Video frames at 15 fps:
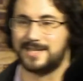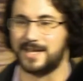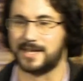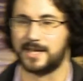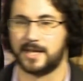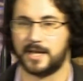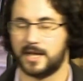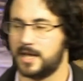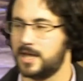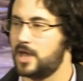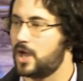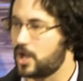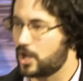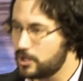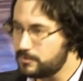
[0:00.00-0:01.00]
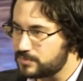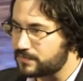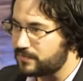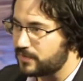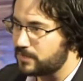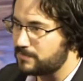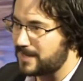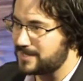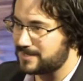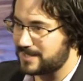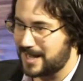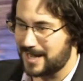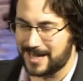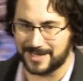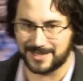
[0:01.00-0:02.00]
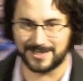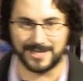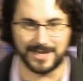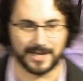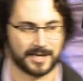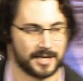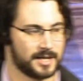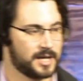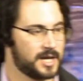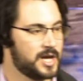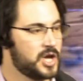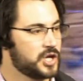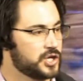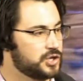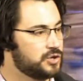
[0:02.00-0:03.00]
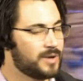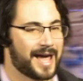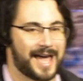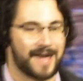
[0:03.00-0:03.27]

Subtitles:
sick. Hope deferred makes the heart sick. You